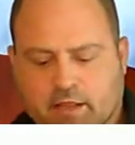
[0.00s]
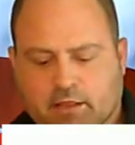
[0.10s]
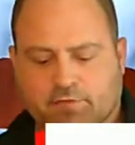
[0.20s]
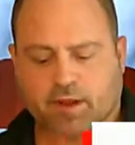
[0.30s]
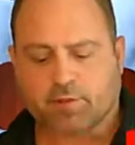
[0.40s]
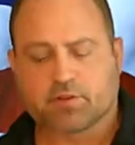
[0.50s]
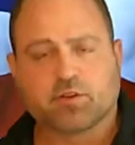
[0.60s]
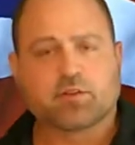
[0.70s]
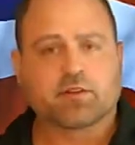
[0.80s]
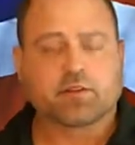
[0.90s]
framers
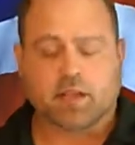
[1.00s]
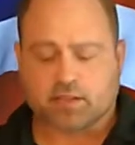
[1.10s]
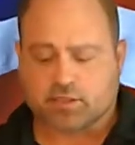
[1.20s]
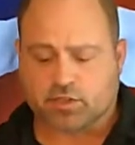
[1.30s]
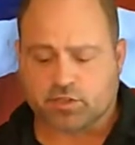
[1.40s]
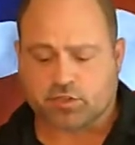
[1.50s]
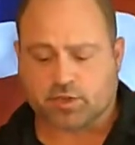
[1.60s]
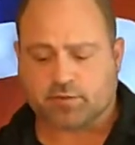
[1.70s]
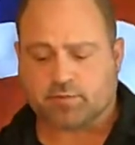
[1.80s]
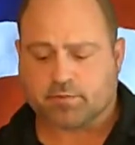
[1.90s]
knew that the
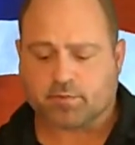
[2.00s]
Constitution